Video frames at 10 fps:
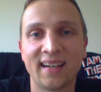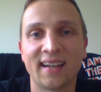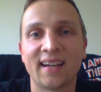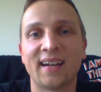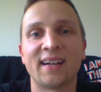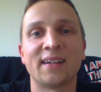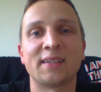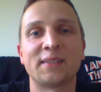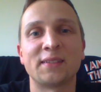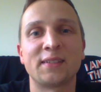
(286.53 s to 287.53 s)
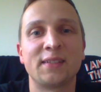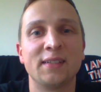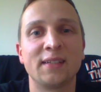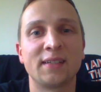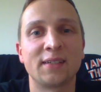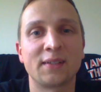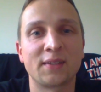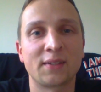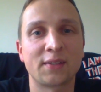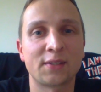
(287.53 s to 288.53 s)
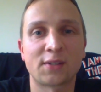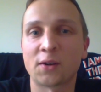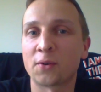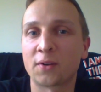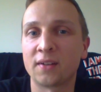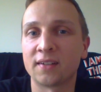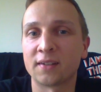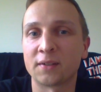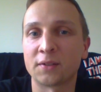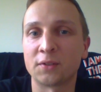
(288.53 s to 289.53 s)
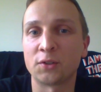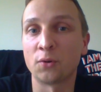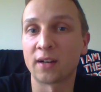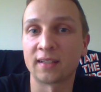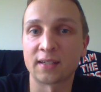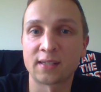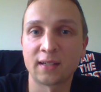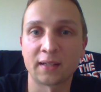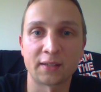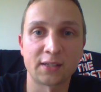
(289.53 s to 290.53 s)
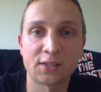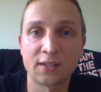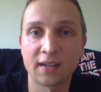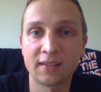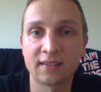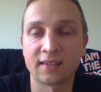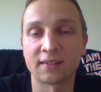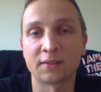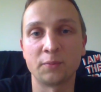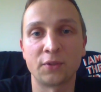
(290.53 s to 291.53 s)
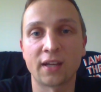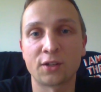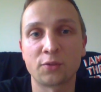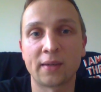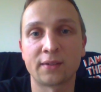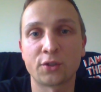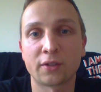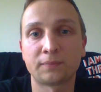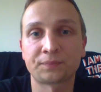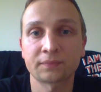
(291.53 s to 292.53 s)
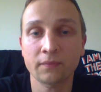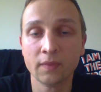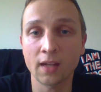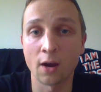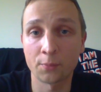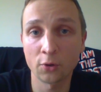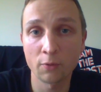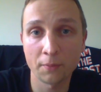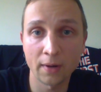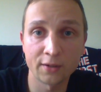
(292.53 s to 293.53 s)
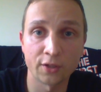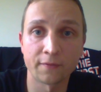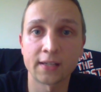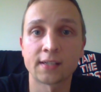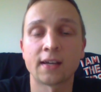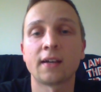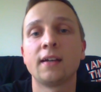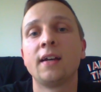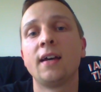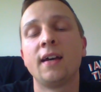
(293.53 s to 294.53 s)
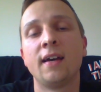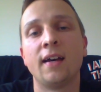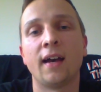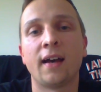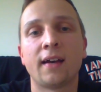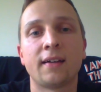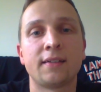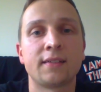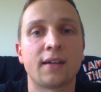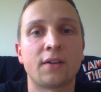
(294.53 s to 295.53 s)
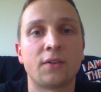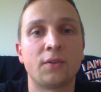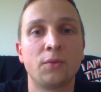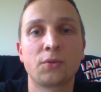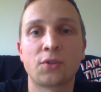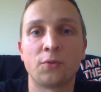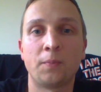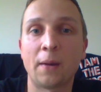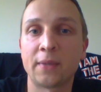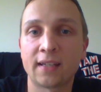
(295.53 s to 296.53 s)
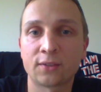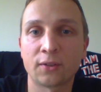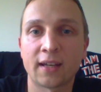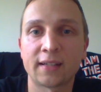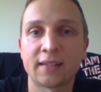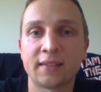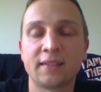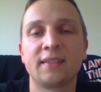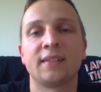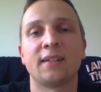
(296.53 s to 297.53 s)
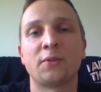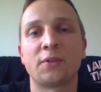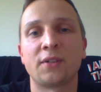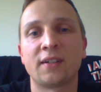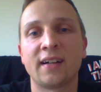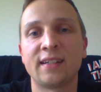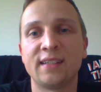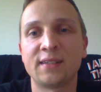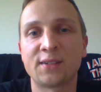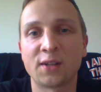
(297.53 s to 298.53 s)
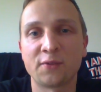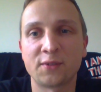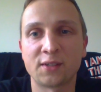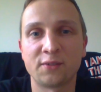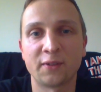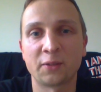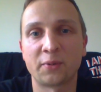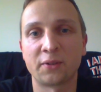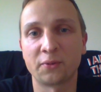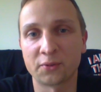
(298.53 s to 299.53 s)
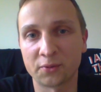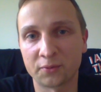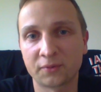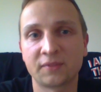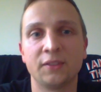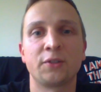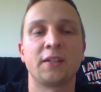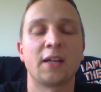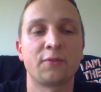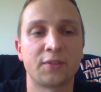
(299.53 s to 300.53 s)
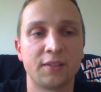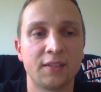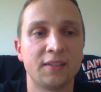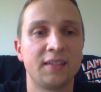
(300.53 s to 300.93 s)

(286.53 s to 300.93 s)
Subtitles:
And so Juhani Lasila, like yesterday, communications manager, our program manager Vesa, and also Pami Ketolainen, our IT and services developer, also looking after the